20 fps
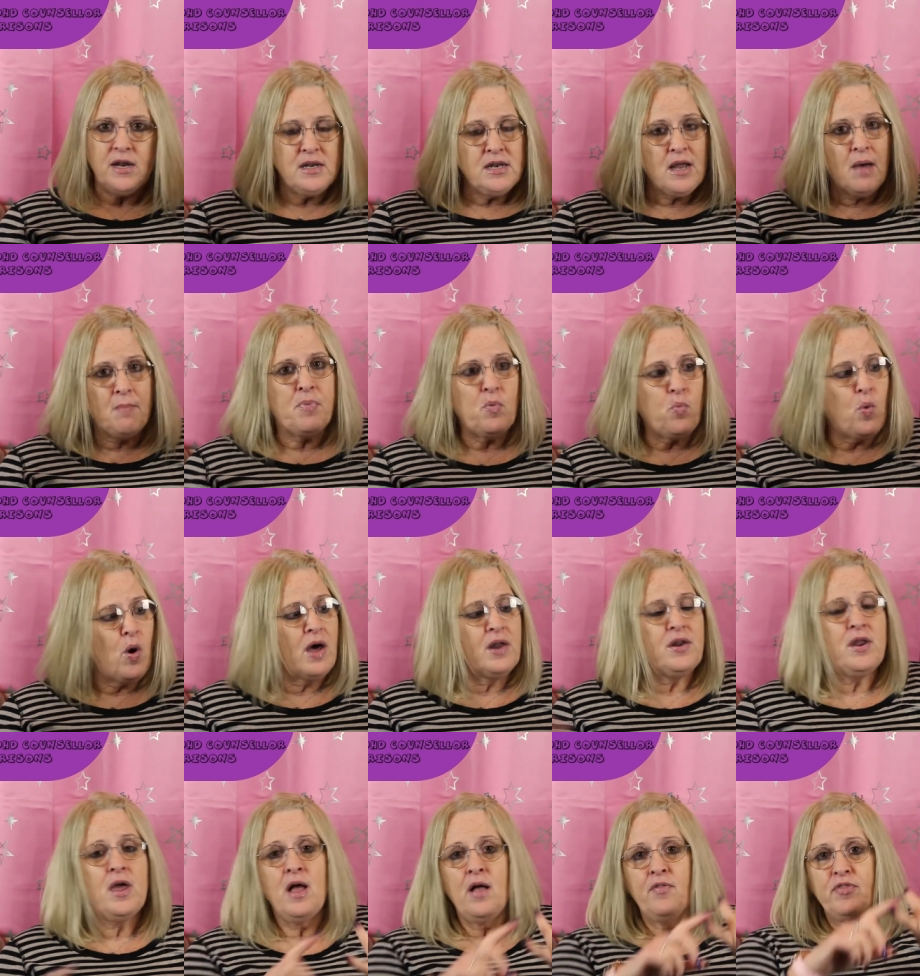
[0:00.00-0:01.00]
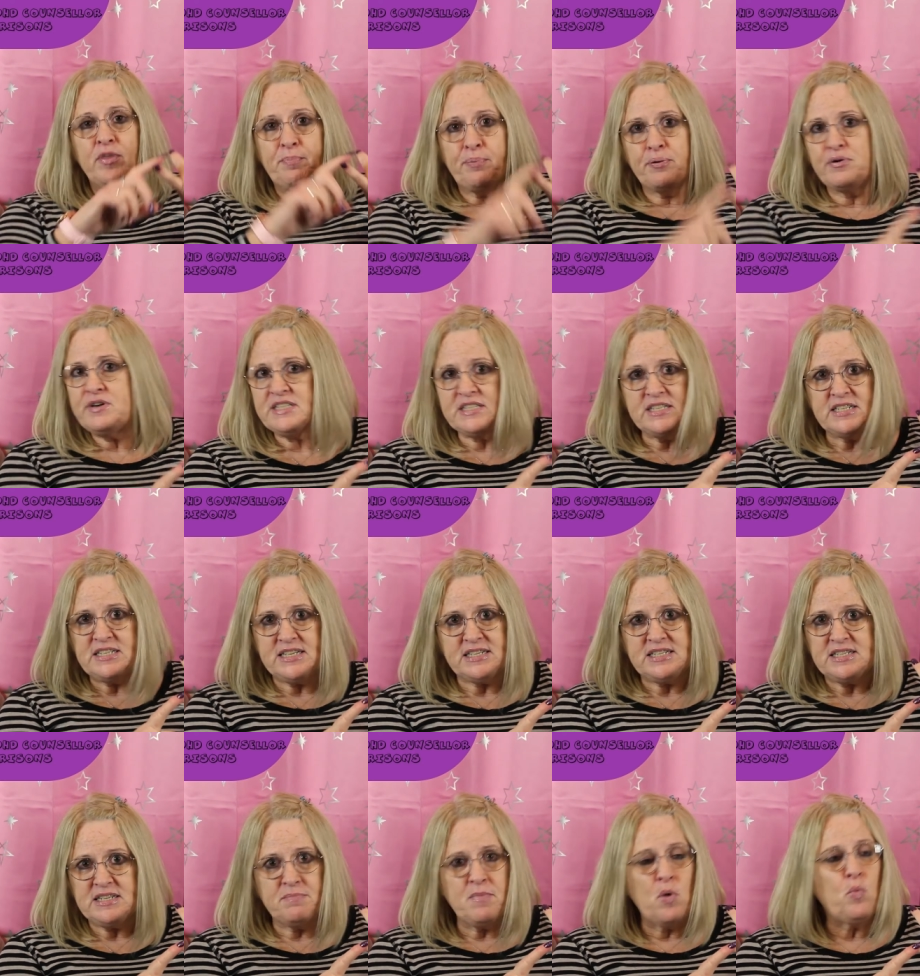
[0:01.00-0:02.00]
Number one, the prison
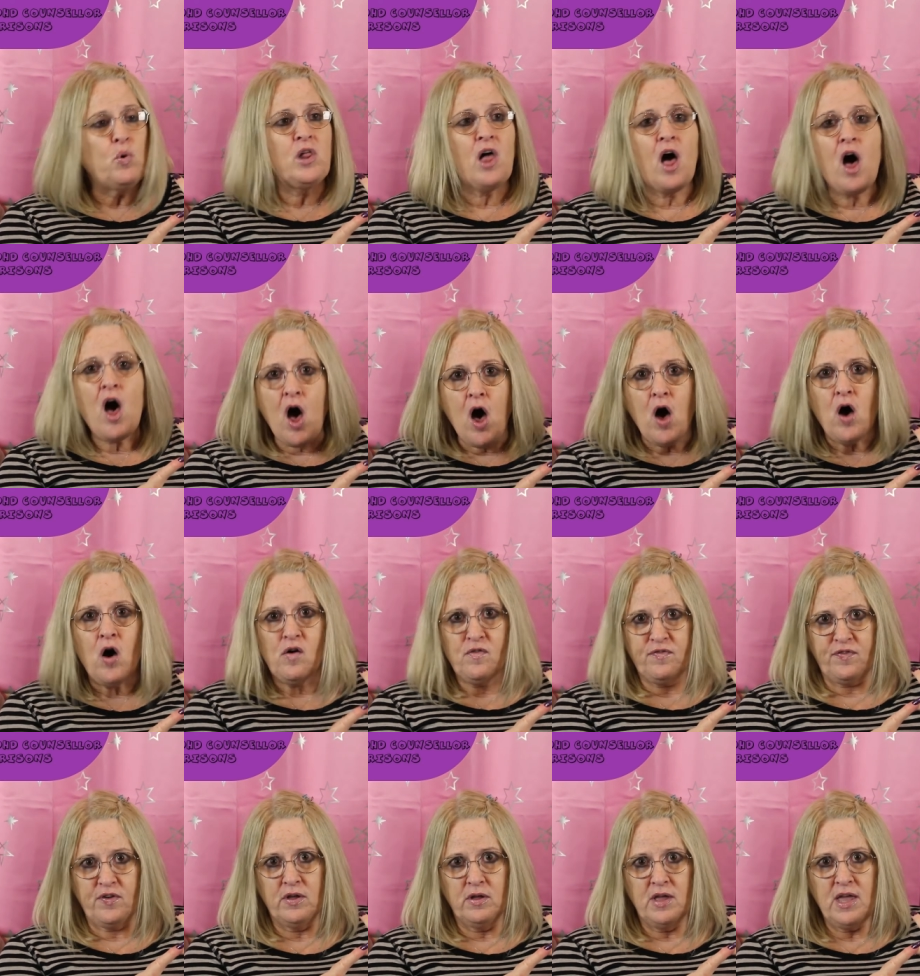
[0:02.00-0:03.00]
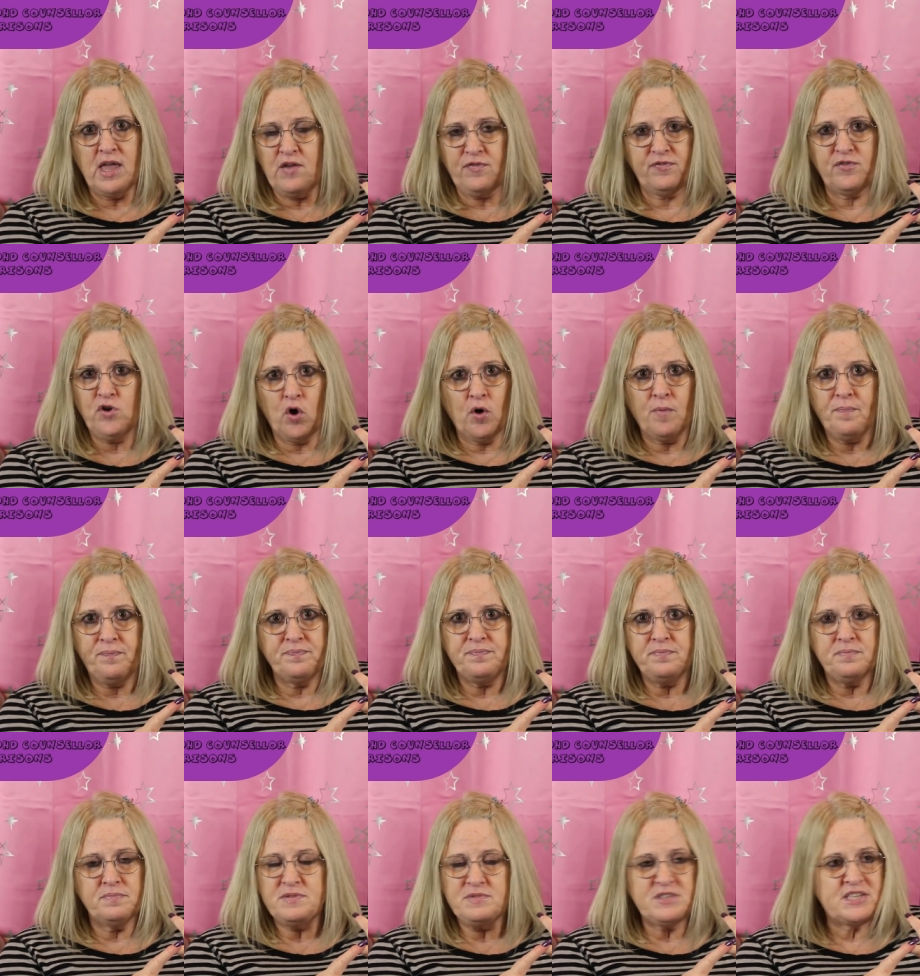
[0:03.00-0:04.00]
system will halve, if not
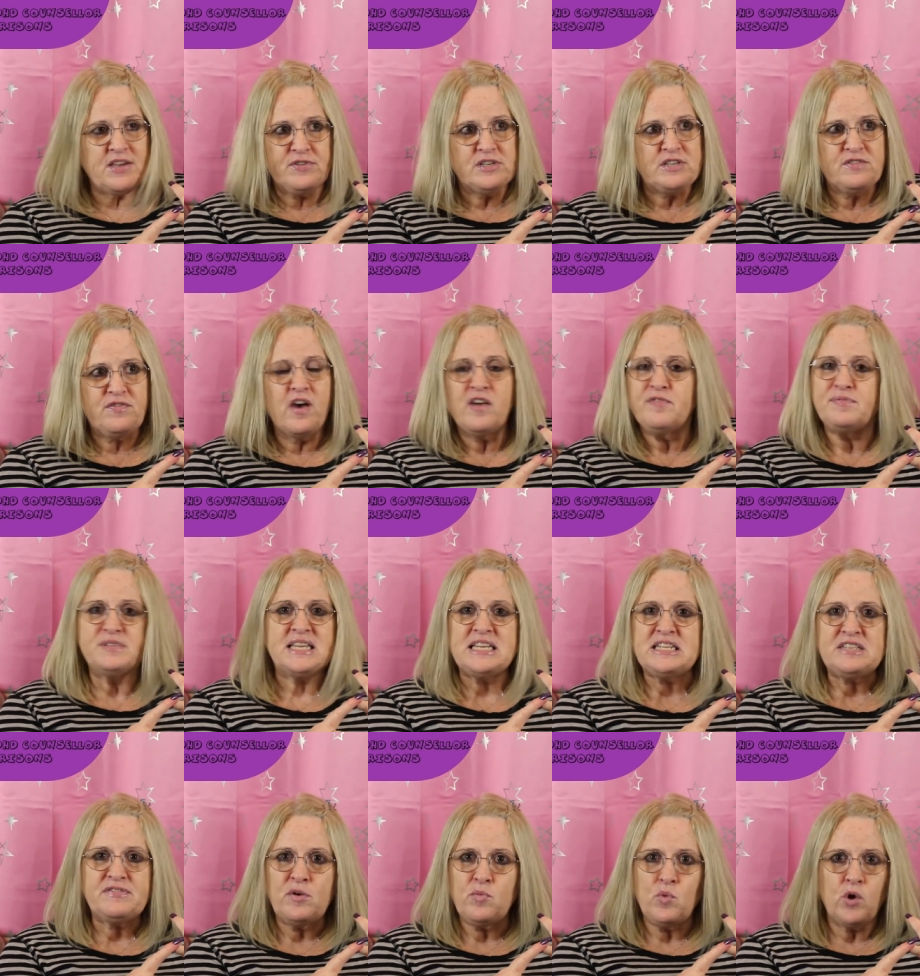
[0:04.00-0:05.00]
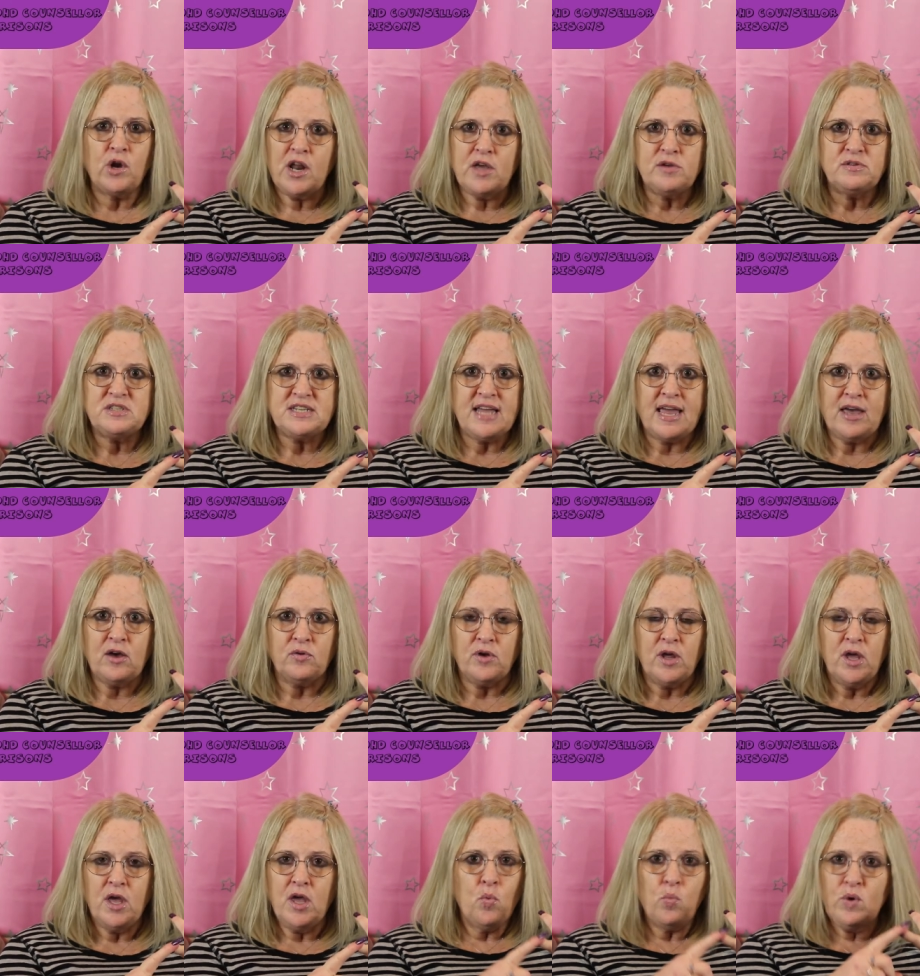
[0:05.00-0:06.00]
75% of it will close down.
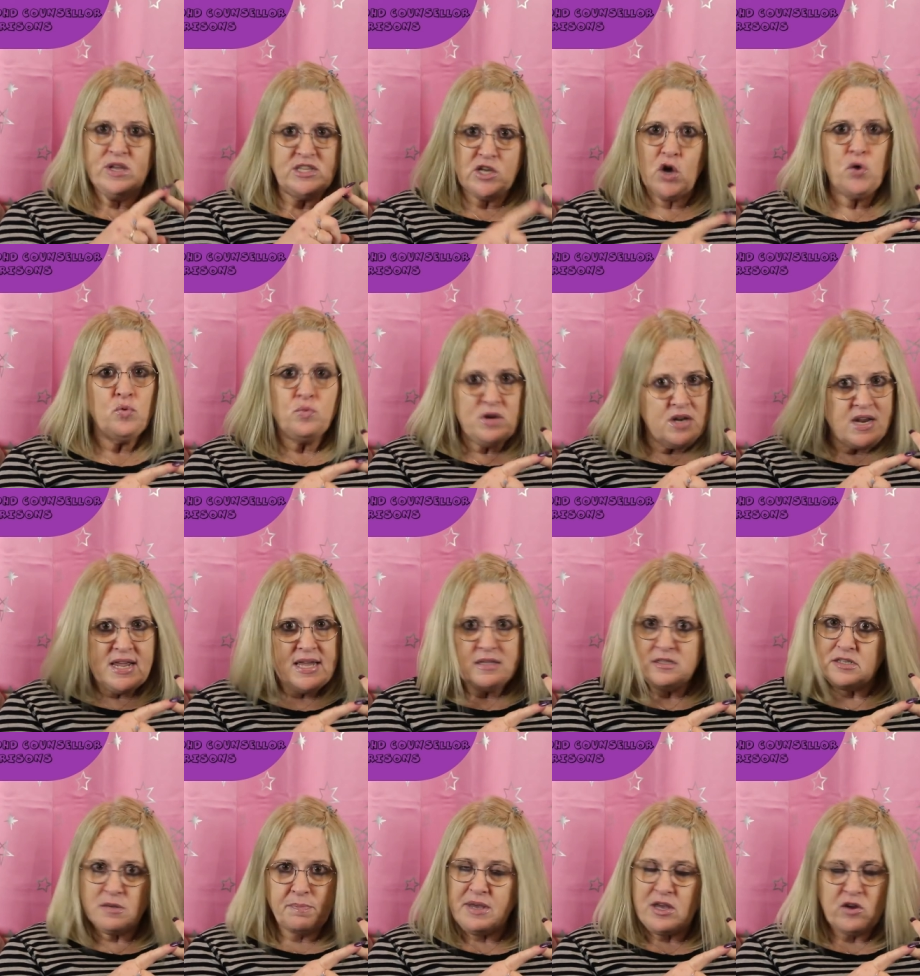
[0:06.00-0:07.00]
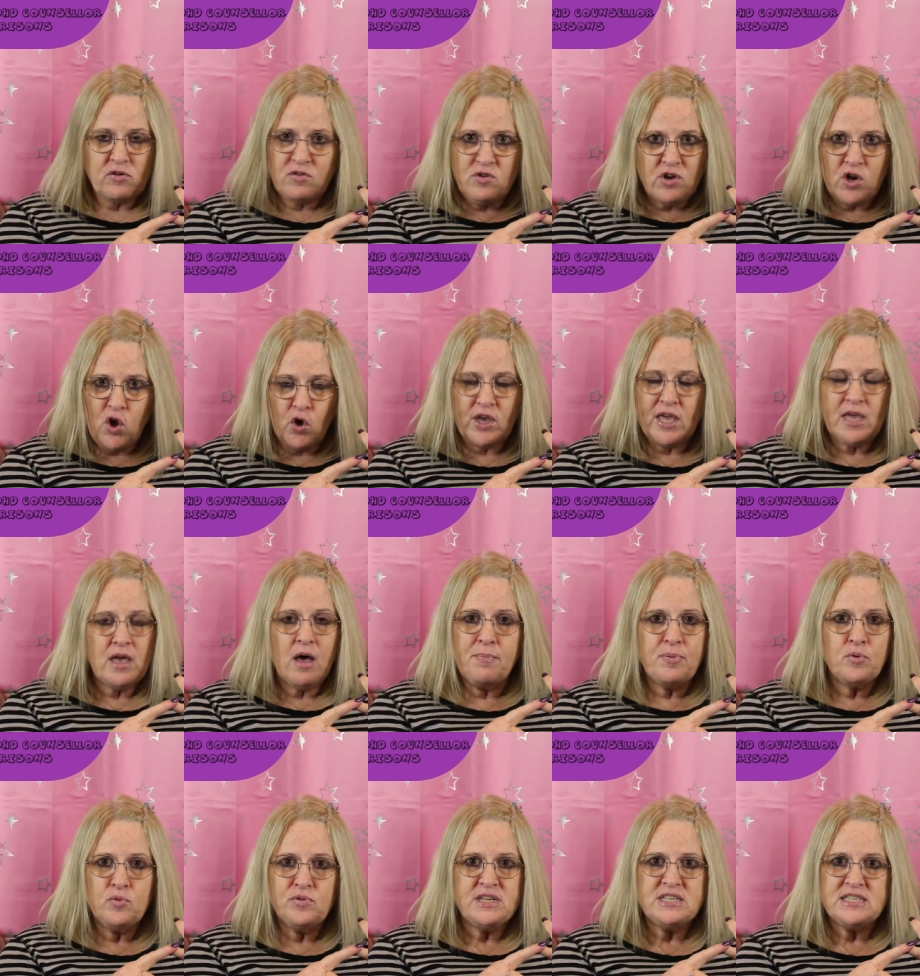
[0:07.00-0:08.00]
We don't need to be locking
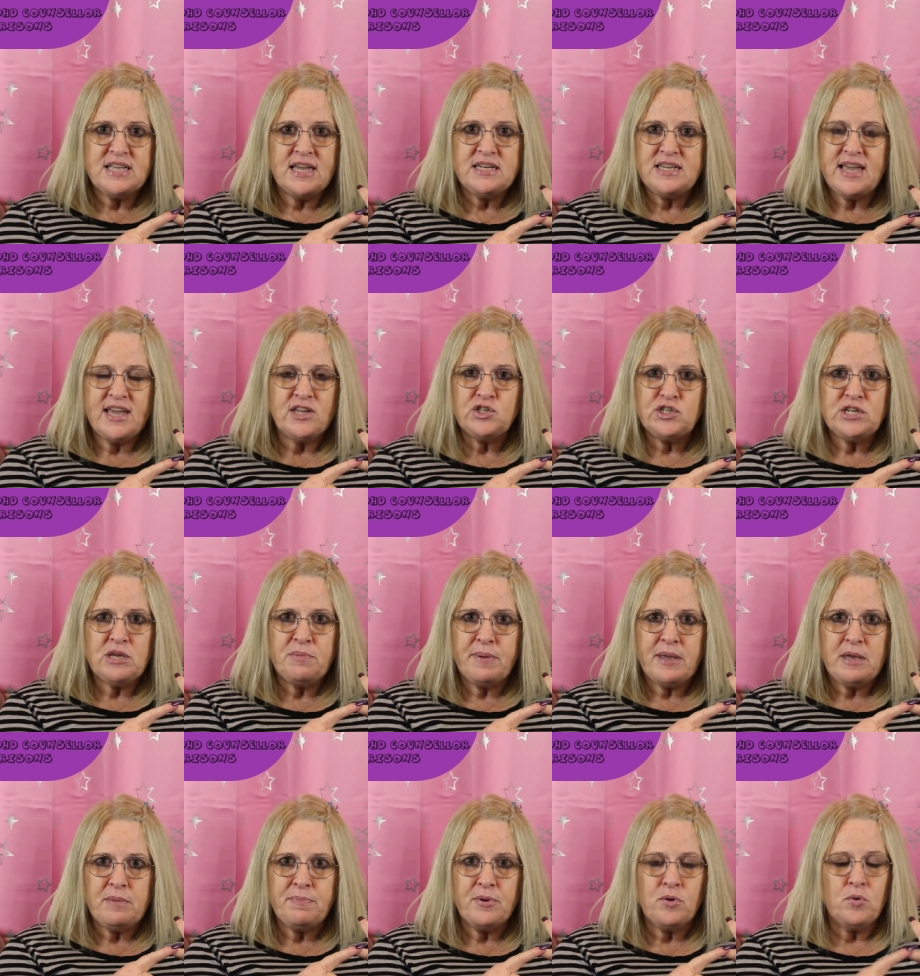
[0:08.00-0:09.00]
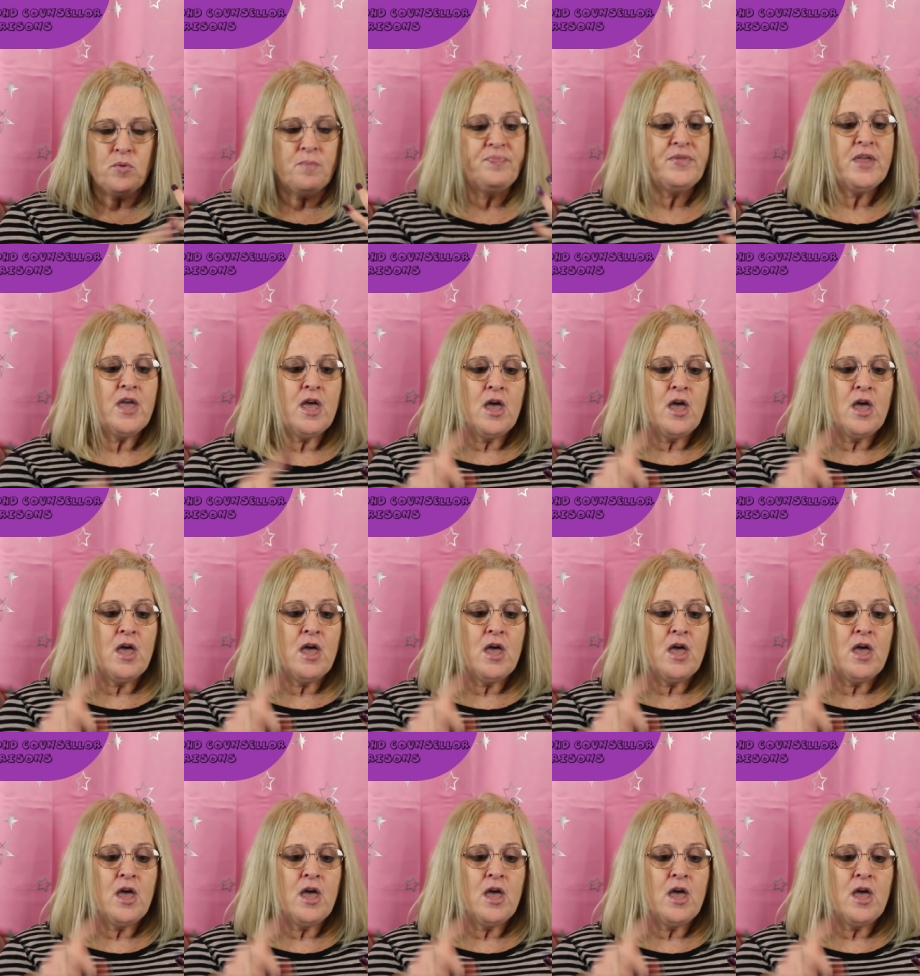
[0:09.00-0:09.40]
up all these ADHD people.